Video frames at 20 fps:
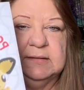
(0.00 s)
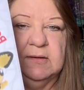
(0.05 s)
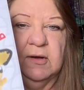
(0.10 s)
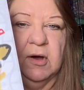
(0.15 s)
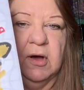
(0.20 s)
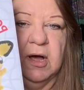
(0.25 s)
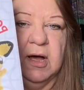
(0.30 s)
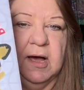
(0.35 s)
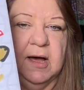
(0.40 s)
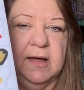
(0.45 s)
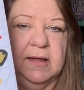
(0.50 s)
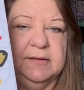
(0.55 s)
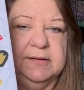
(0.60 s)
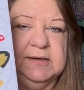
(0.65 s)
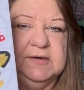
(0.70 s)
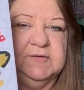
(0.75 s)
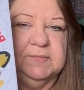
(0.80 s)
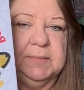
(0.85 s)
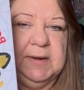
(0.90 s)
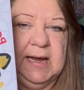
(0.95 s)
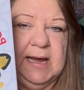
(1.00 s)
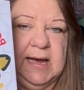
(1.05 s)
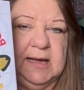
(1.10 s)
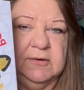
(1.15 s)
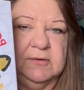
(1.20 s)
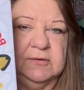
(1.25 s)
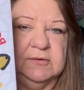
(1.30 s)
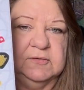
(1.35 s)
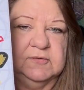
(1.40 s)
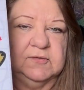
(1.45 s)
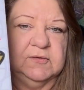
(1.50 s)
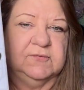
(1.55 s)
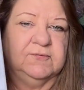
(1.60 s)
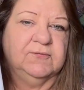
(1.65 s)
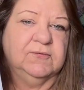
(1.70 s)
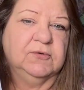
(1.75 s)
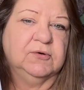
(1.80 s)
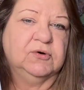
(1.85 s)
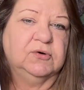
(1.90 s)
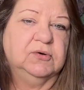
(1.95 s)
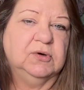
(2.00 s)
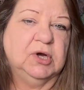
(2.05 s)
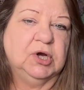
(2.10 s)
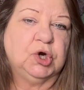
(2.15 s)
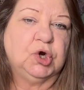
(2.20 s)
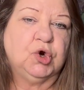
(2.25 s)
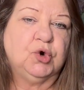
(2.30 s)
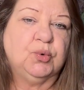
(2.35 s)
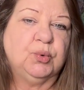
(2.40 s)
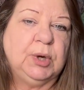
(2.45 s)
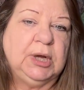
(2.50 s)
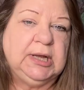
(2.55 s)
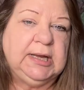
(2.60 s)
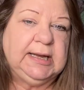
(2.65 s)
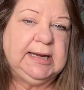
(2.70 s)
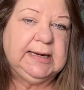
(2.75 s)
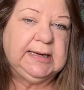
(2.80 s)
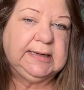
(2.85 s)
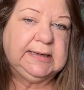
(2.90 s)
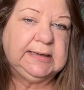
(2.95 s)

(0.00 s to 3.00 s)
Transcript: All these patterns are for acrylic.